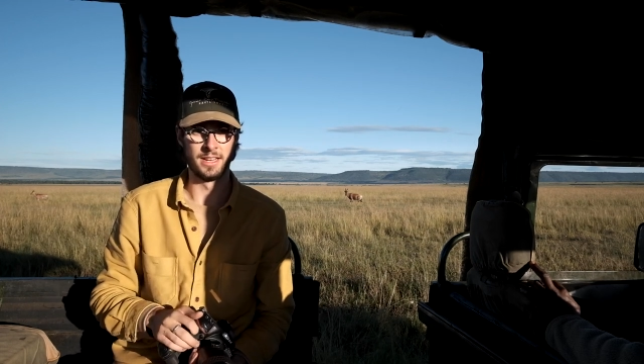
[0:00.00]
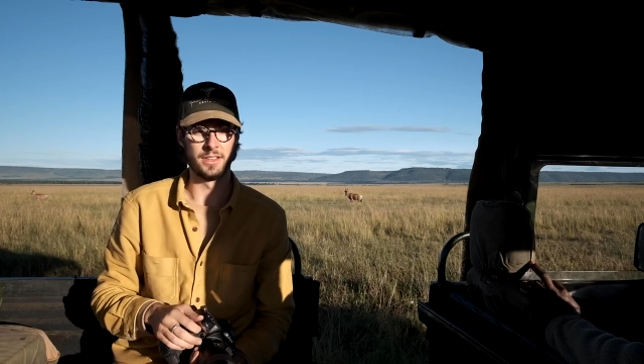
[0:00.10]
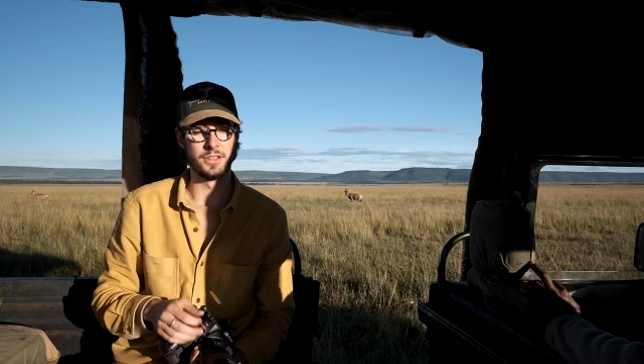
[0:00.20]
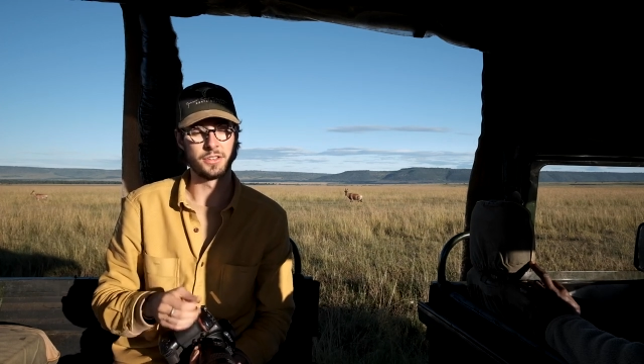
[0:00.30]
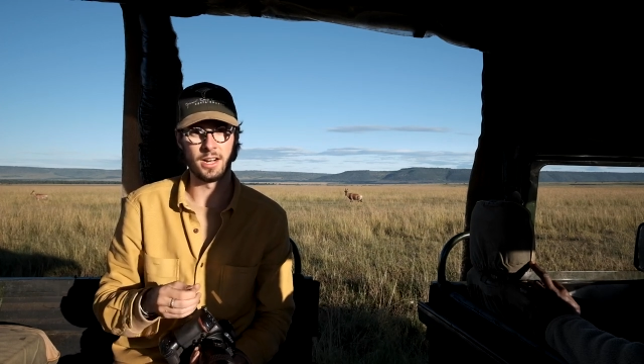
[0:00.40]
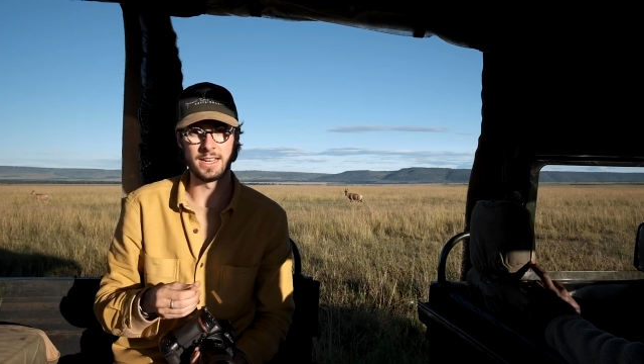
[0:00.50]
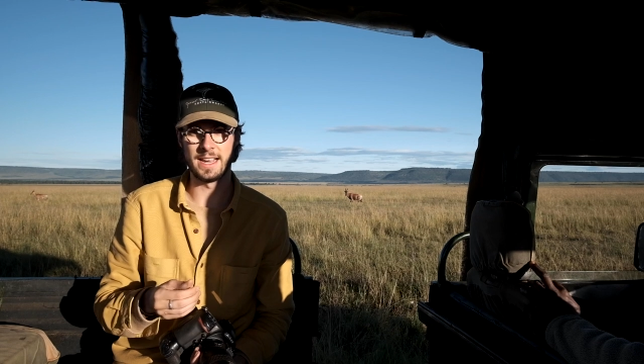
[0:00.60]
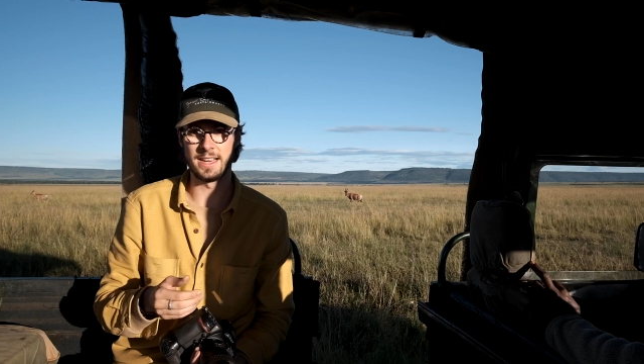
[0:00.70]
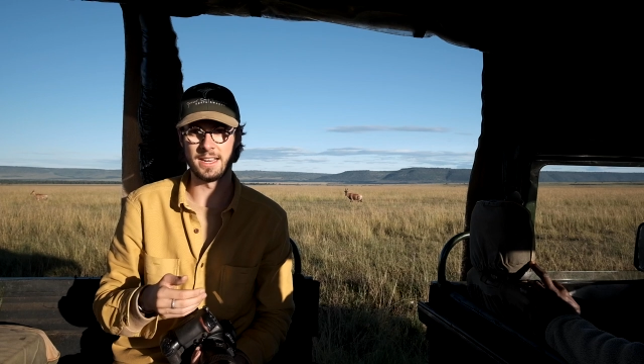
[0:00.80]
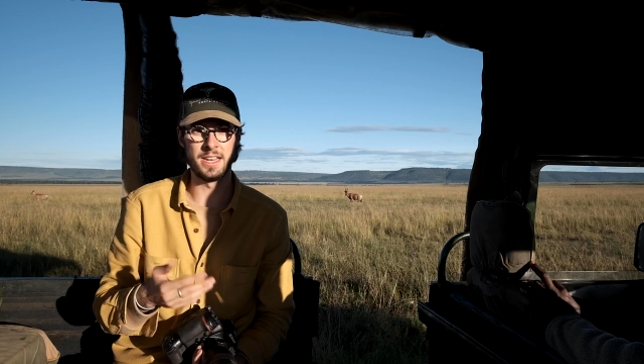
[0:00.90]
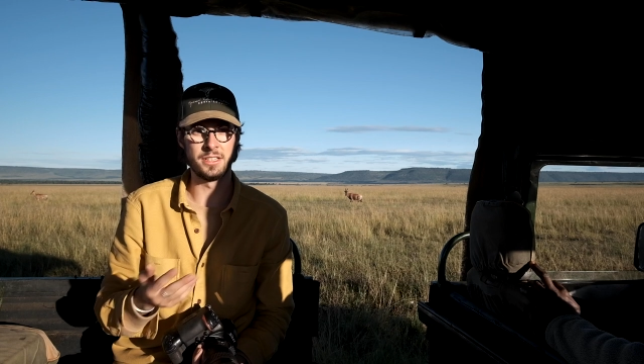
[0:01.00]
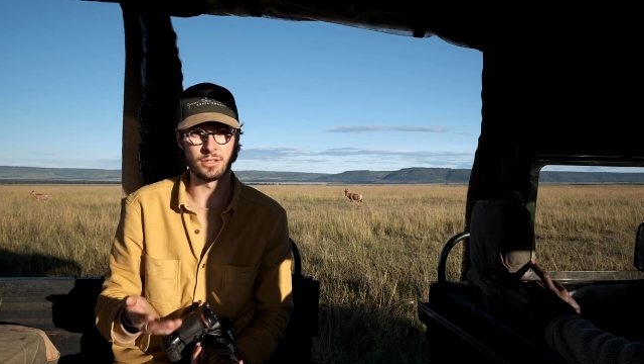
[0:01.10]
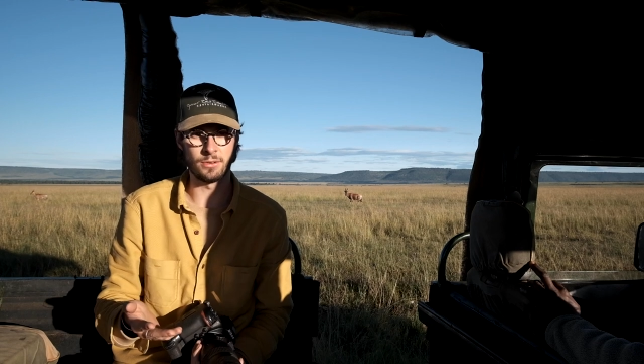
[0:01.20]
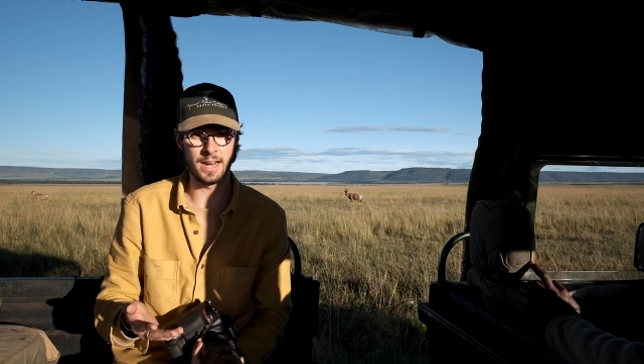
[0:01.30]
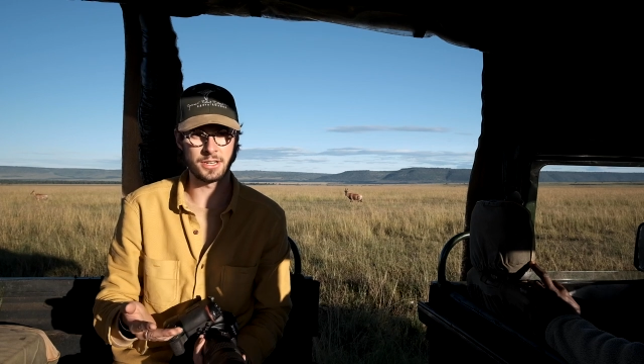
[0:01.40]
Then try and get an
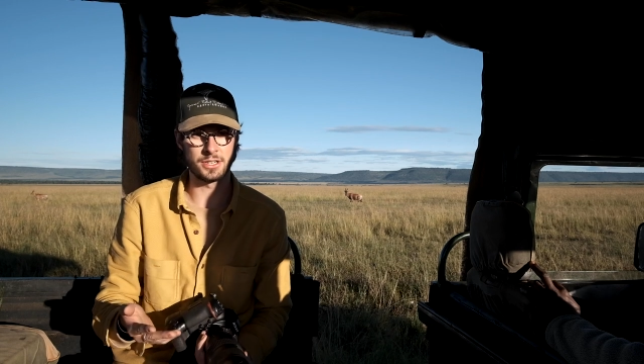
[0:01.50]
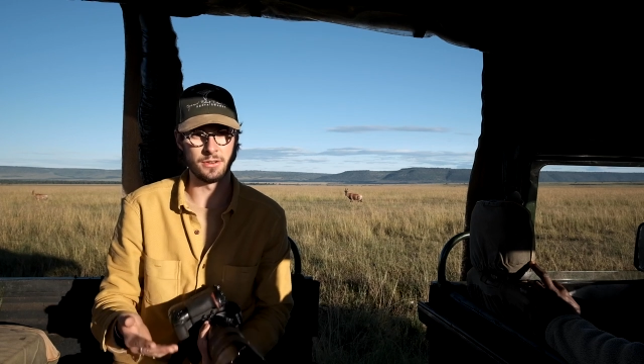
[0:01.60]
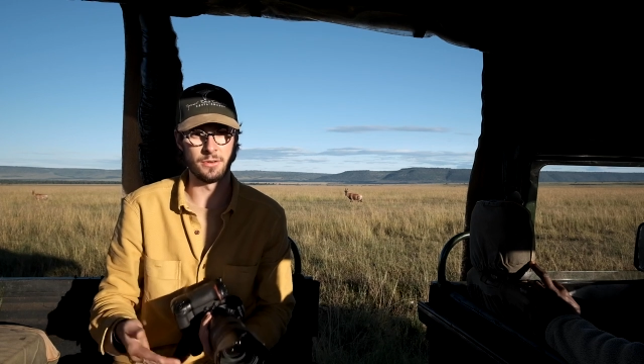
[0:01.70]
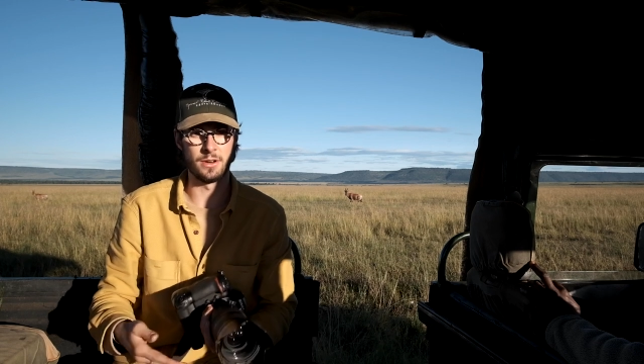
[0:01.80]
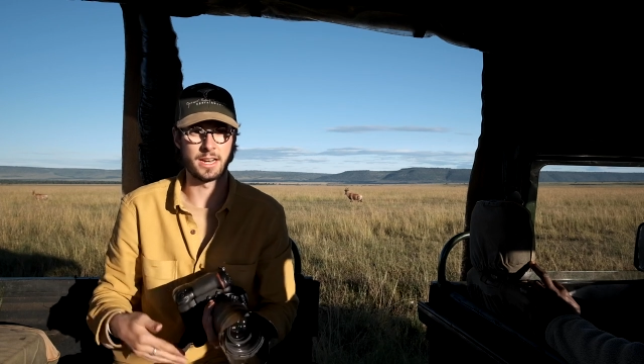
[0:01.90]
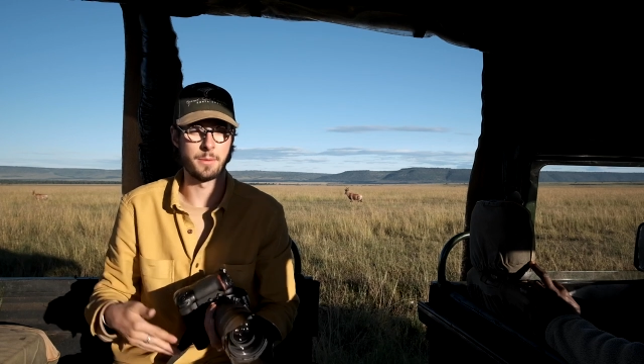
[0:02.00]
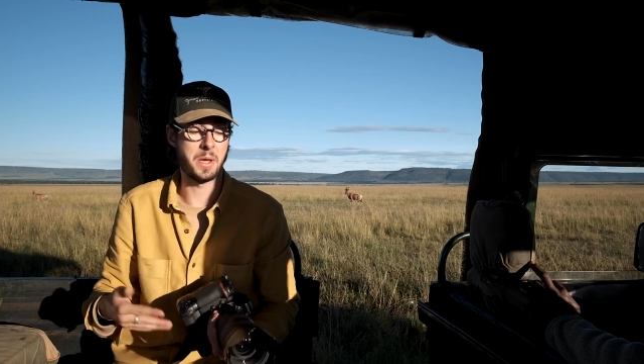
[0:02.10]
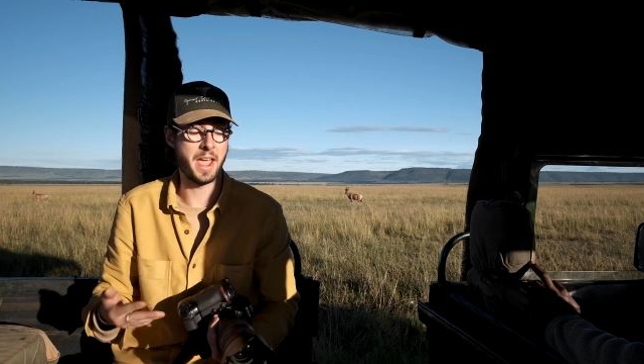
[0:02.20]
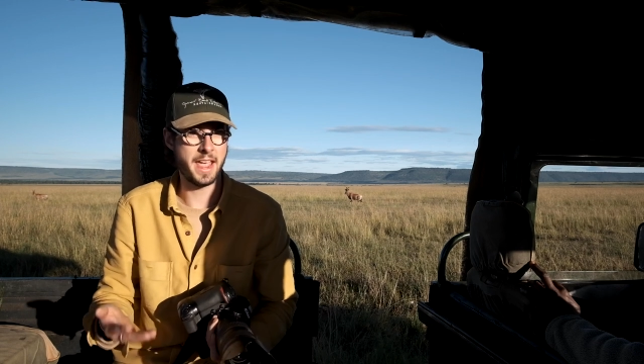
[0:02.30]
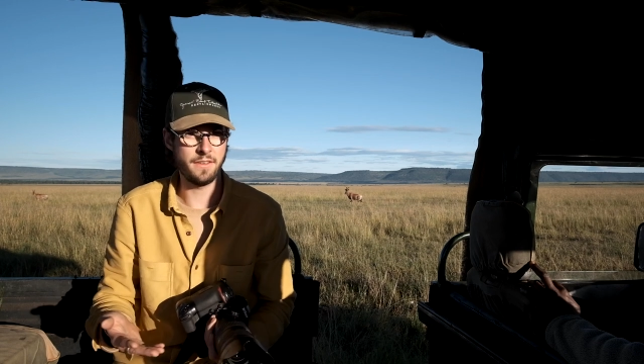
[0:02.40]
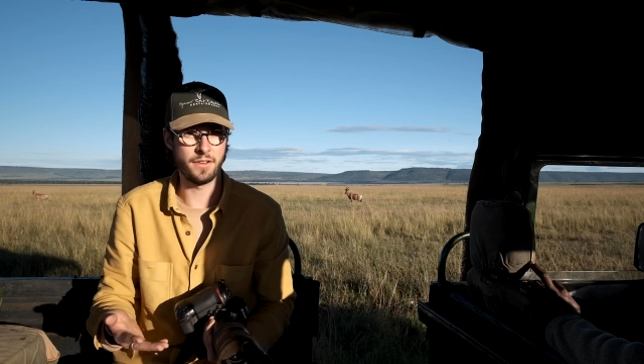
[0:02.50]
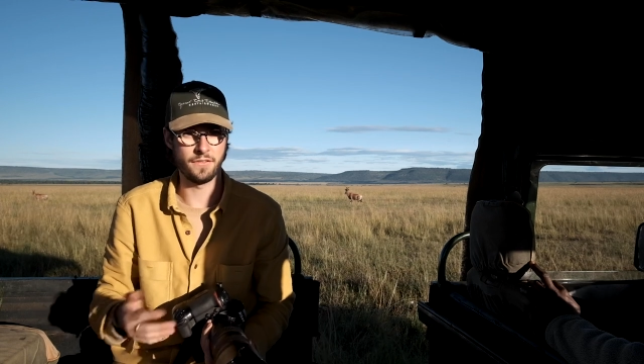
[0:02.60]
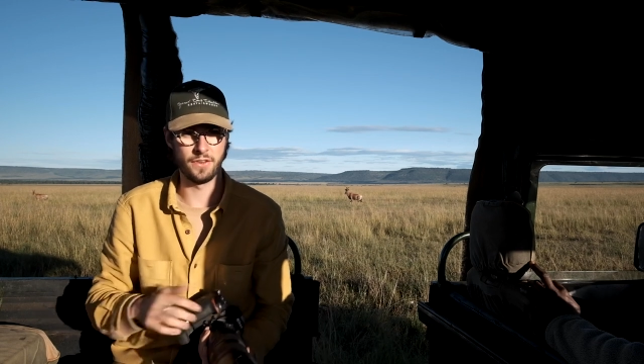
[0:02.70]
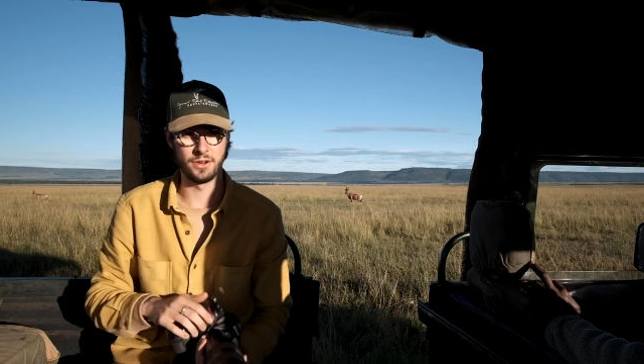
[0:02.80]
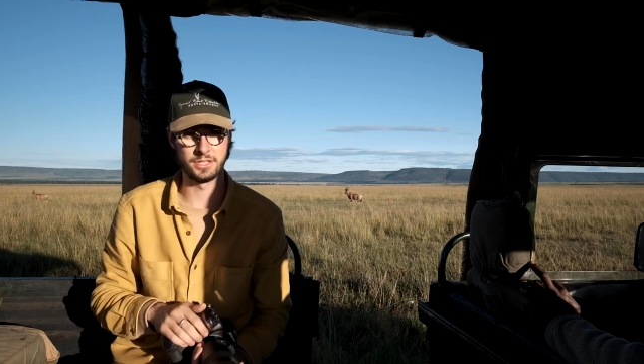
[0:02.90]
interaction or like a behavior
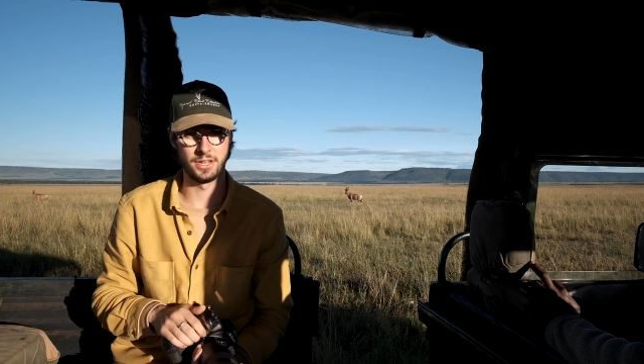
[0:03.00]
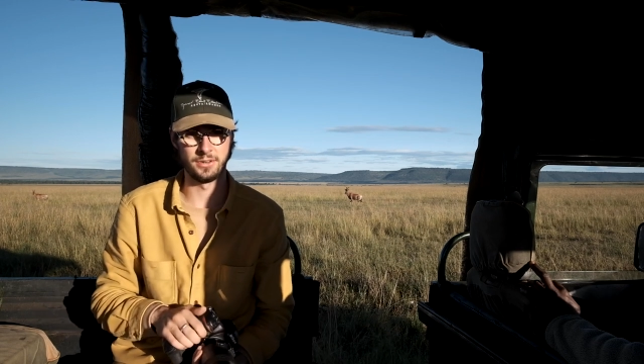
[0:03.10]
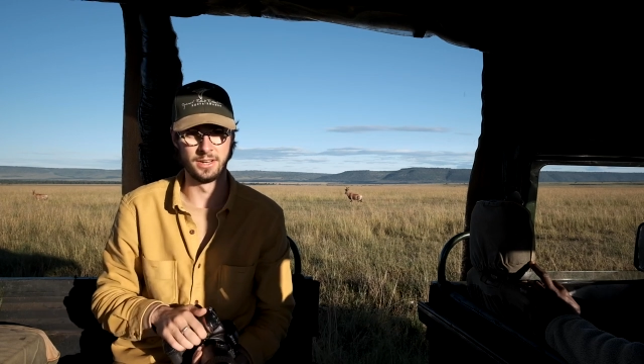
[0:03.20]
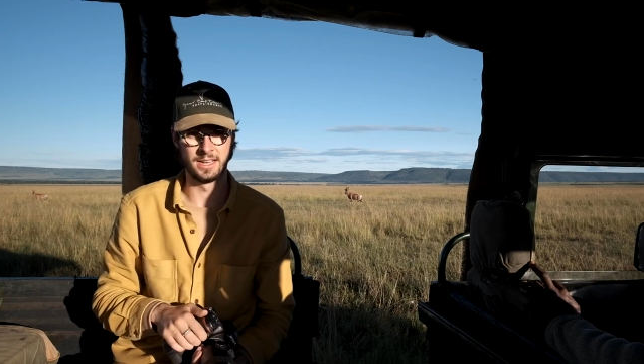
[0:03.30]
photo.